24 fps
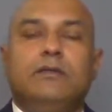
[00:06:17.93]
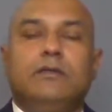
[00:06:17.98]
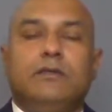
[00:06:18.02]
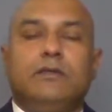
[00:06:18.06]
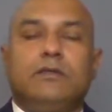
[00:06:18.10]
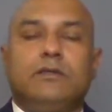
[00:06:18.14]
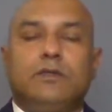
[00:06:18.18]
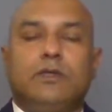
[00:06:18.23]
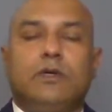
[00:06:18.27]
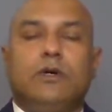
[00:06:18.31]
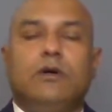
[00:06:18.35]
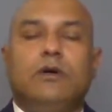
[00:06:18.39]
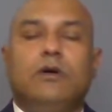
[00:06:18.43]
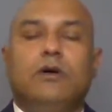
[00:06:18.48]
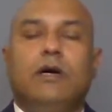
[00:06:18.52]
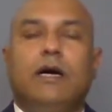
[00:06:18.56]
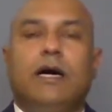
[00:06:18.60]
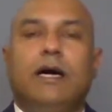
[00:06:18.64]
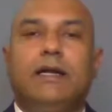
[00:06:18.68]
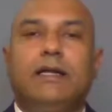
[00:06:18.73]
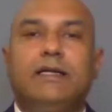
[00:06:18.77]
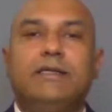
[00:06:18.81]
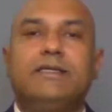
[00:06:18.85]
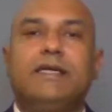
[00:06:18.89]
So
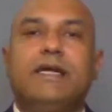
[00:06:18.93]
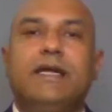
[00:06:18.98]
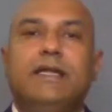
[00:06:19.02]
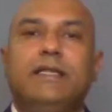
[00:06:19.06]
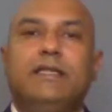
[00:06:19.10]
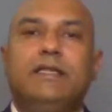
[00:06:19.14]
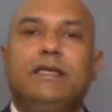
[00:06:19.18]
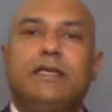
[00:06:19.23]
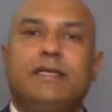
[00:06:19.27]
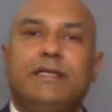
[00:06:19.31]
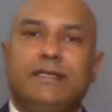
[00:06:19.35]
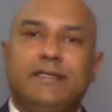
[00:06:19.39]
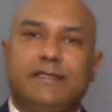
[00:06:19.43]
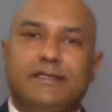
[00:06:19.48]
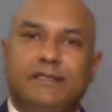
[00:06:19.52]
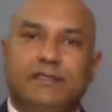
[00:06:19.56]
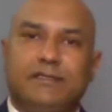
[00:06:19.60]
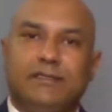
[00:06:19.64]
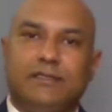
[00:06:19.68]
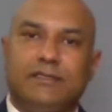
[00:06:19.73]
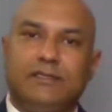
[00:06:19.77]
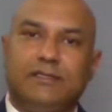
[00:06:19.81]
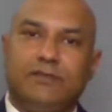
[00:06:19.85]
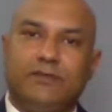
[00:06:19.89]
understanding the
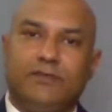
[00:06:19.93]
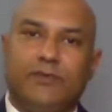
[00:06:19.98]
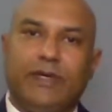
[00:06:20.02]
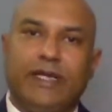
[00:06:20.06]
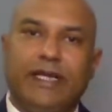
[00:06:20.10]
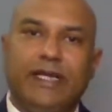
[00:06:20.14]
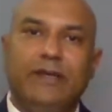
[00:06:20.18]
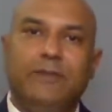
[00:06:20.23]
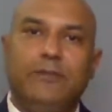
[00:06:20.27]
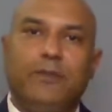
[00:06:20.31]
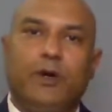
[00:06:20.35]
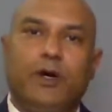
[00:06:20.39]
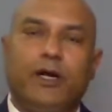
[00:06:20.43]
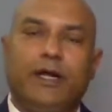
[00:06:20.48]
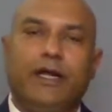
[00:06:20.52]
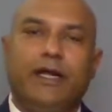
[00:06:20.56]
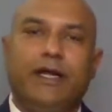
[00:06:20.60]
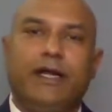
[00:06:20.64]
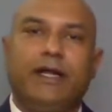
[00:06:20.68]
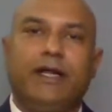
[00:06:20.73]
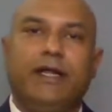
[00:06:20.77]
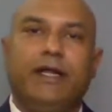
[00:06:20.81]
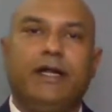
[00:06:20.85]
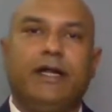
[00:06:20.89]
risks is very
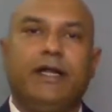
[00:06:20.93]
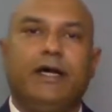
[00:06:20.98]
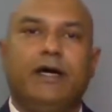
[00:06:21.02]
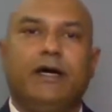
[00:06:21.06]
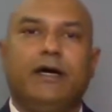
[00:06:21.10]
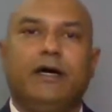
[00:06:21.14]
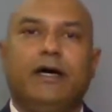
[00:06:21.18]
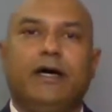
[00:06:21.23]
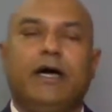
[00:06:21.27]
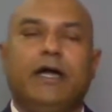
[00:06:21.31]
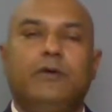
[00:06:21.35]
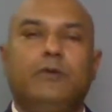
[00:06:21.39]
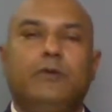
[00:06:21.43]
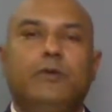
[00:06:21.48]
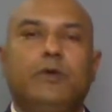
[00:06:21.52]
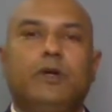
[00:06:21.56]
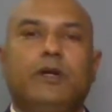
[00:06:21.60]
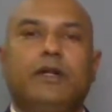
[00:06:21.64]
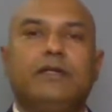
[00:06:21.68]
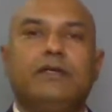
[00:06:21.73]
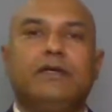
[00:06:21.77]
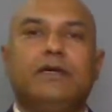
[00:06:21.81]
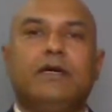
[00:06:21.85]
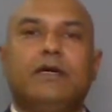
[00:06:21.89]
important, and I
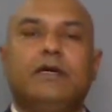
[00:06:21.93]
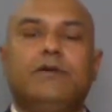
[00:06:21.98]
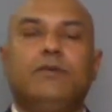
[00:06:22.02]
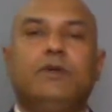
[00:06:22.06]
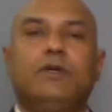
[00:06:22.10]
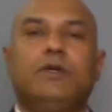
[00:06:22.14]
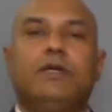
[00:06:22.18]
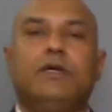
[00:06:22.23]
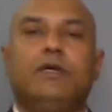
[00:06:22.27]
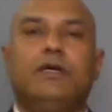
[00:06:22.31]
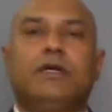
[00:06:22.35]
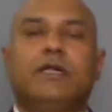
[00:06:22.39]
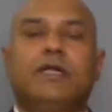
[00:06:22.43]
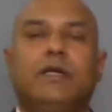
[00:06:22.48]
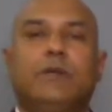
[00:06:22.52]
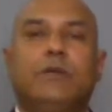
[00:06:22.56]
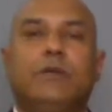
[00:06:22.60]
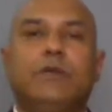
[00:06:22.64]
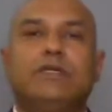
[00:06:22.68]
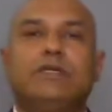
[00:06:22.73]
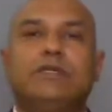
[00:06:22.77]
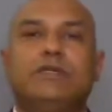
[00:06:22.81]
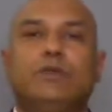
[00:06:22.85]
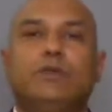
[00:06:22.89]
would
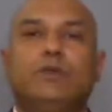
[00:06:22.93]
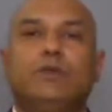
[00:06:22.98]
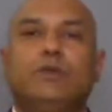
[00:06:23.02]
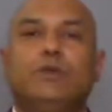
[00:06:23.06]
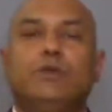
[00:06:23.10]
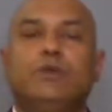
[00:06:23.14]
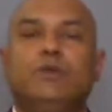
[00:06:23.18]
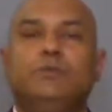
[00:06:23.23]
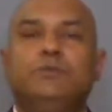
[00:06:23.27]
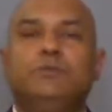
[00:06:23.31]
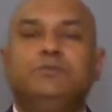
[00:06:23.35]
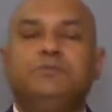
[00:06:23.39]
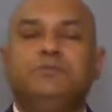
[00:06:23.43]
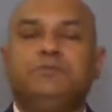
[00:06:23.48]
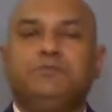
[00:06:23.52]
request you to,